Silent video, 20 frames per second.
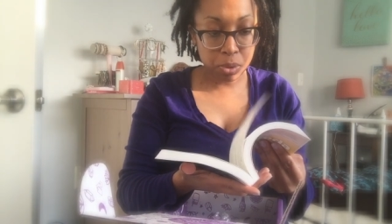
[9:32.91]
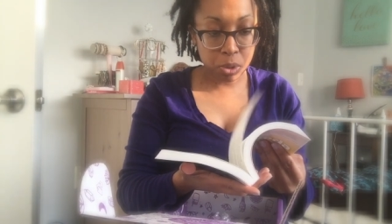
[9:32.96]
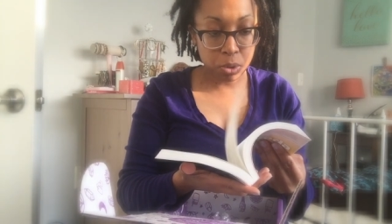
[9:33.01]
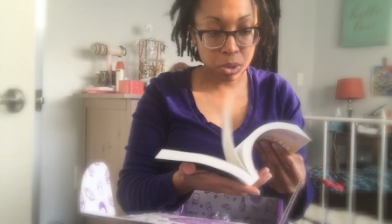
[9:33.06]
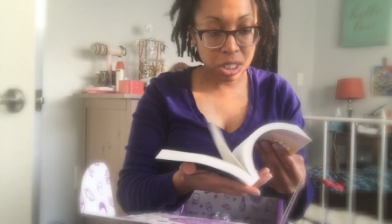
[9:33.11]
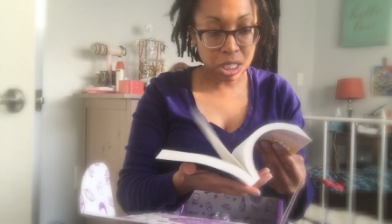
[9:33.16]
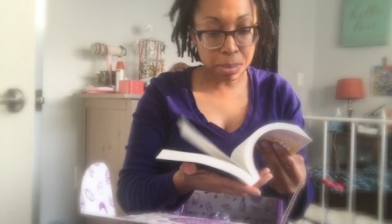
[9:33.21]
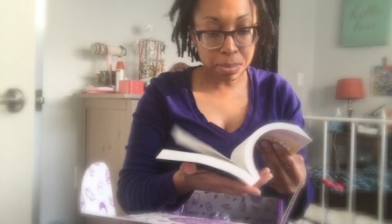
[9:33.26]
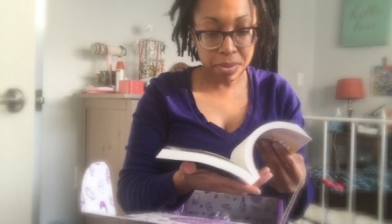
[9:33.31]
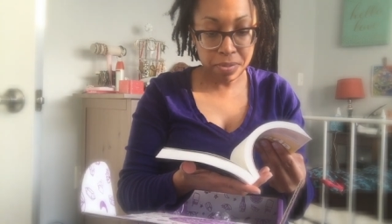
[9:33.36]

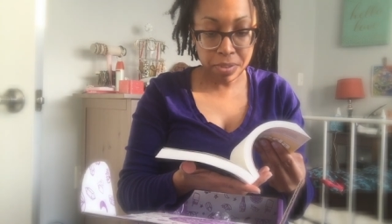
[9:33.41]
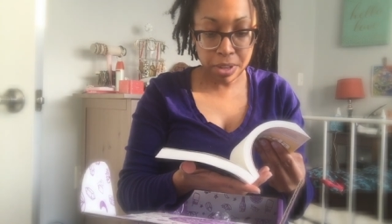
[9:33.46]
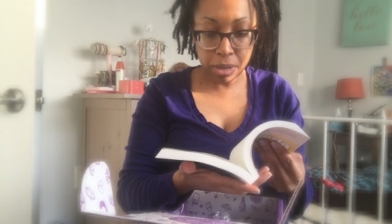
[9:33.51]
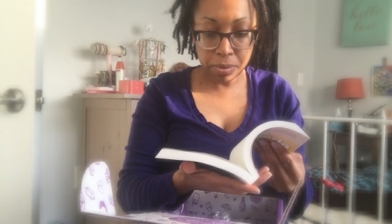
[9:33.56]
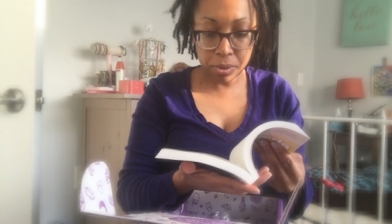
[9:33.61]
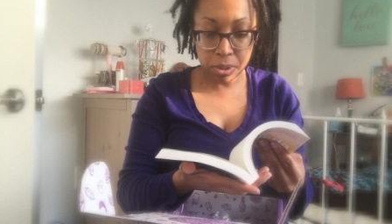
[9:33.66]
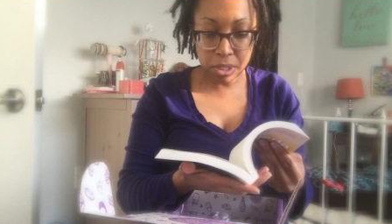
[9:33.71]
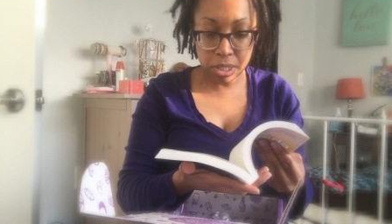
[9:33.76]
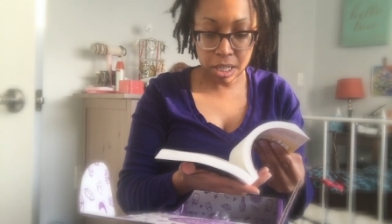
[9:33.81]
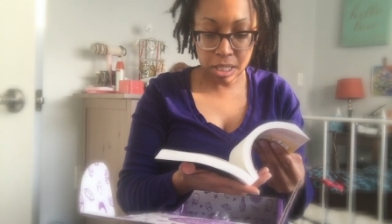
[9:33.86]
do some of
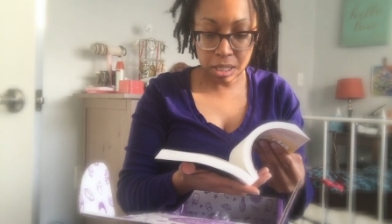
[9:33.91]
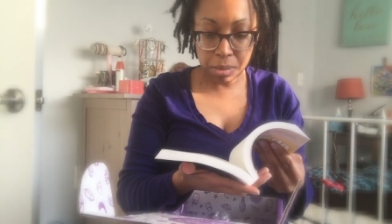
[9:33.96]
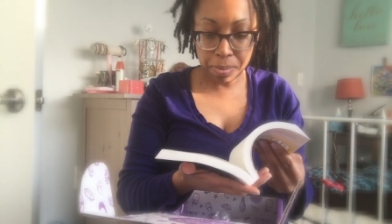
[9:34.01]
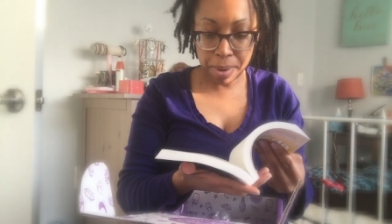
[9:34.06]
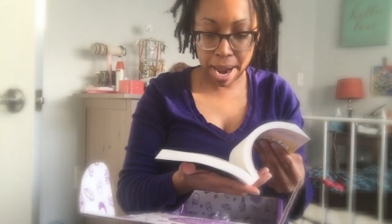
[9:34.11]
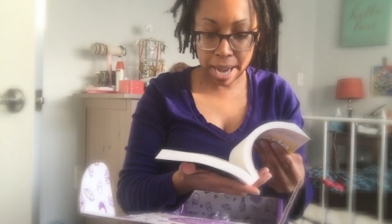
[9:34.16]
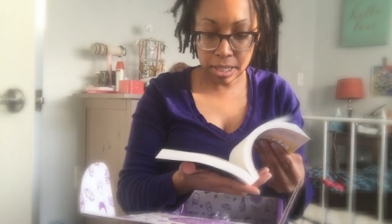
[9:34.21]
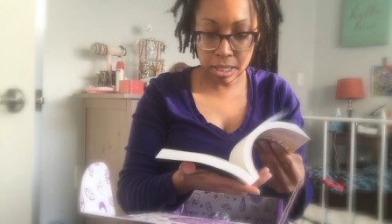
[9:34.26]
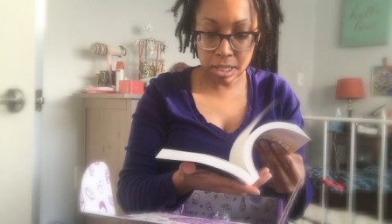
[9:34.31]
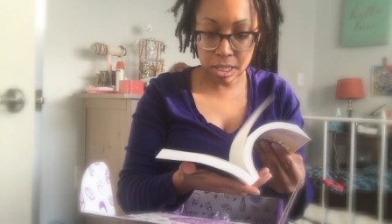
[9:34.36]
their routines and
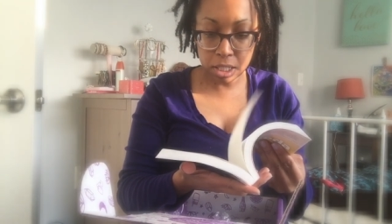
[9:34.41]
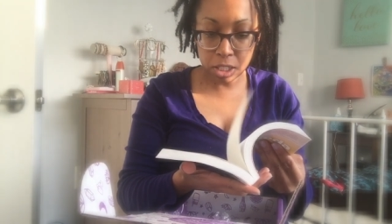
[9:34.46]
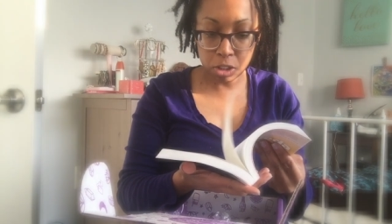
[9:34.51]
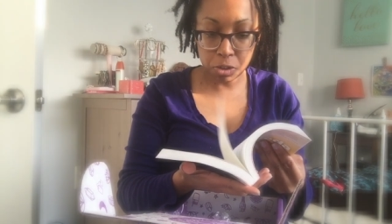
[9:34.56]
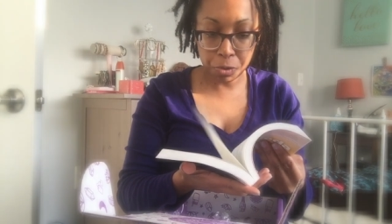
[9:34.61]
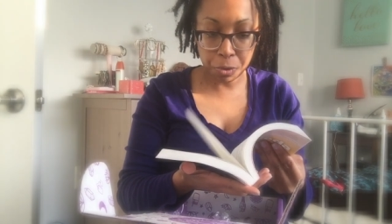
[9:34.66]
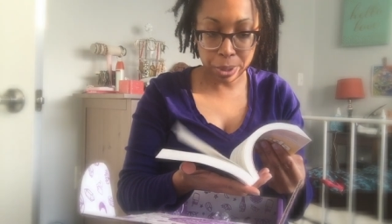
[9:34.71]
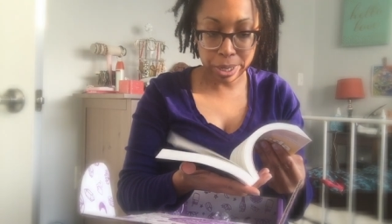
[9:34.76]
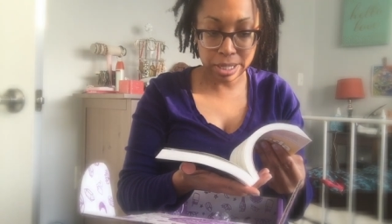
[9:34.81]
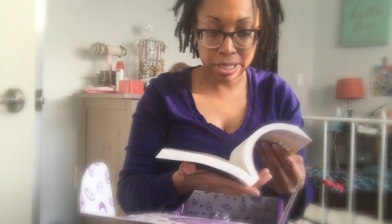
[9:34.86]
practices.
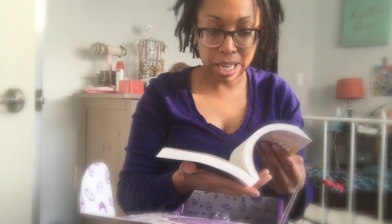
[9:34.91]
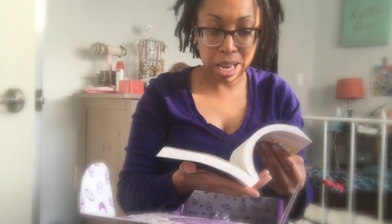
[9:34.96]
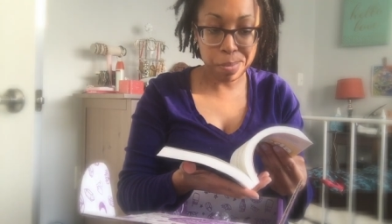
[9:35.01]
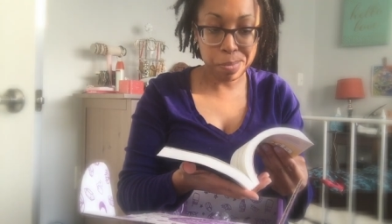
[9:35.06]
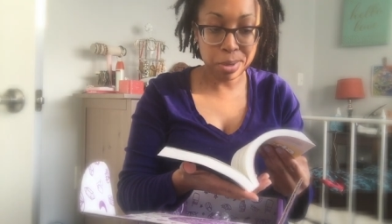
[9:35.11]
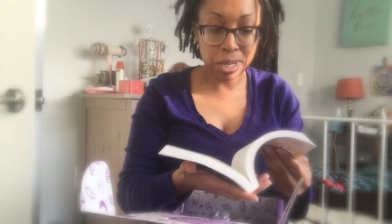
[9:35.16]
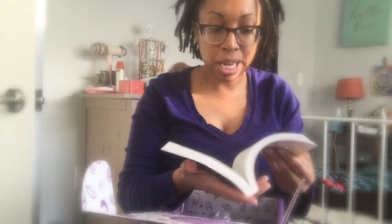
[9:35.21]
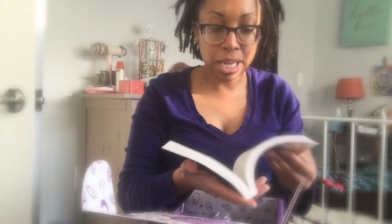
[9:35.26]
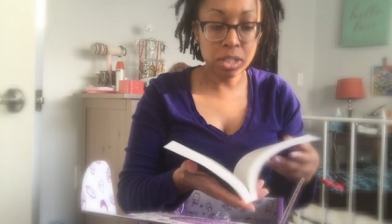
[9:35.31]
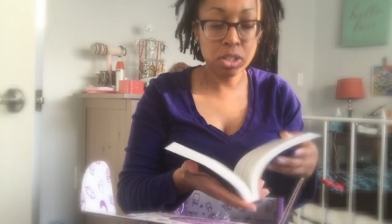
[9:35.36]
So for
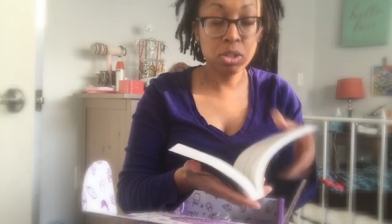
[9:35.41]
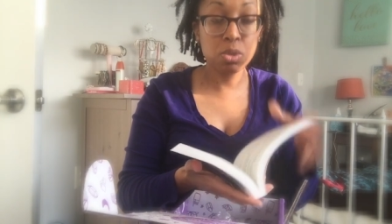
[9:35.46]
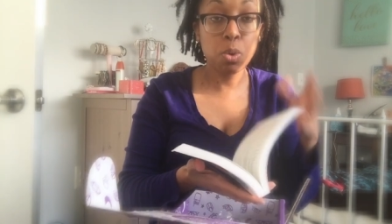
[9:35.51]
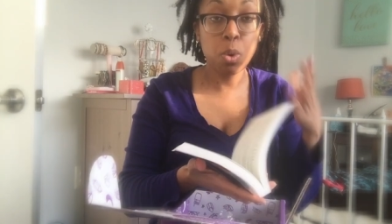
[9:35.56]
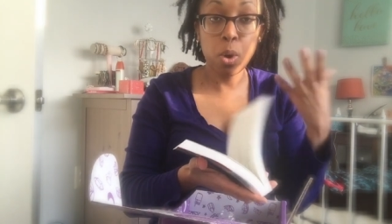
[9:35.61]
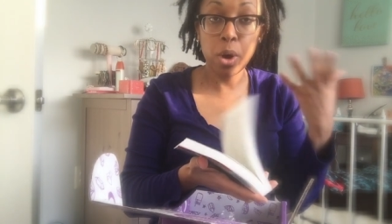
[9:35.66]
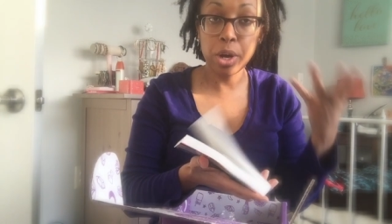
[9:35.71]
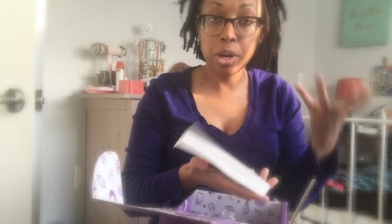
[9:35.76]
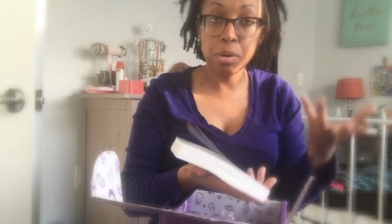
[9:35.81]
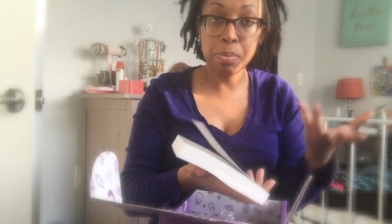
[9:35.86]
example, I
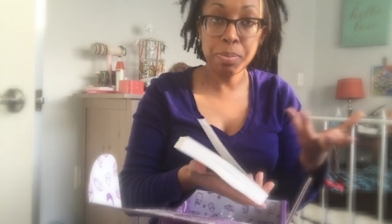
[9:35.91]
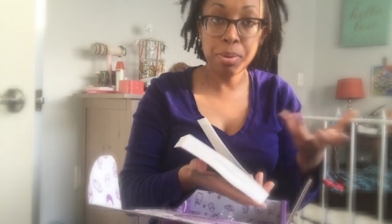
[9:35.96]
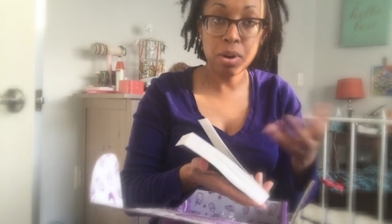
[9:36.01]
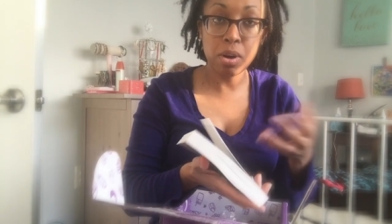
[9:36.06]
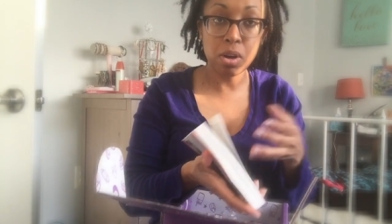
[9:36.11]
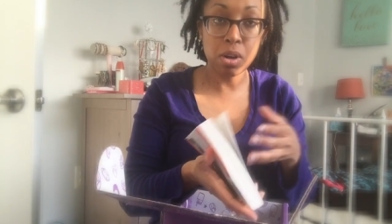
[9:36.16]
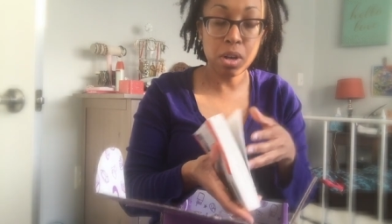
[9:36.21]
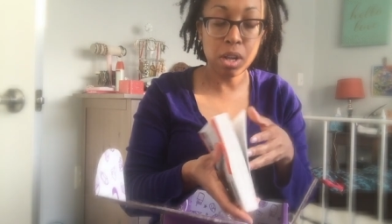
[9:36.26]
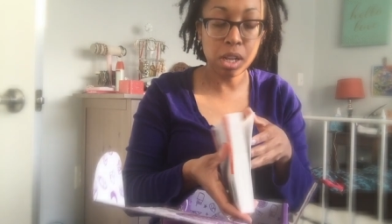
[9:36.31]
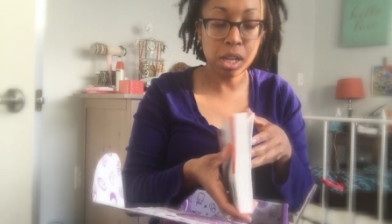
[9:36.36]
do oil
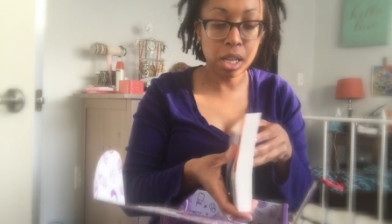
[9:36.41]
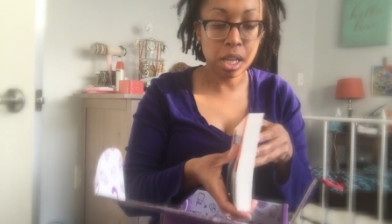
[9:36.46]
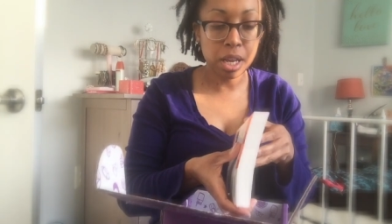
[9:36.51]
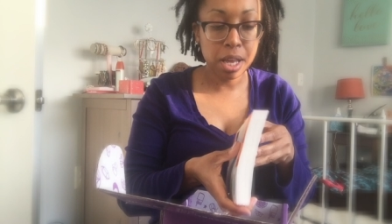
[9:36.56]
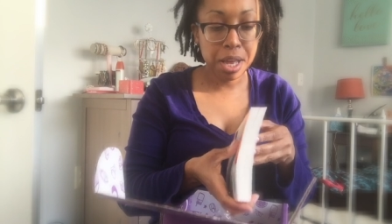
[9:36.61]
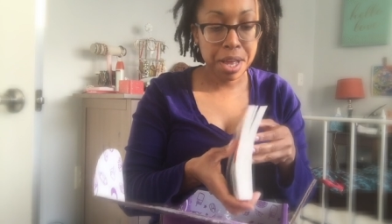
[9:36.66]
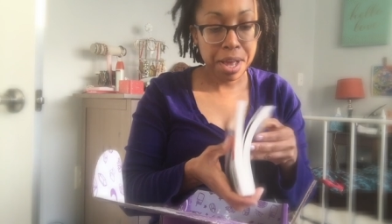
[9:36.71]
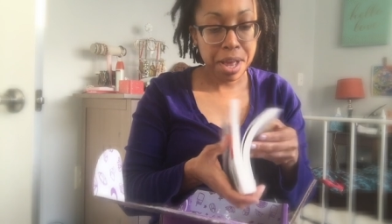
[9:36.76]
pull.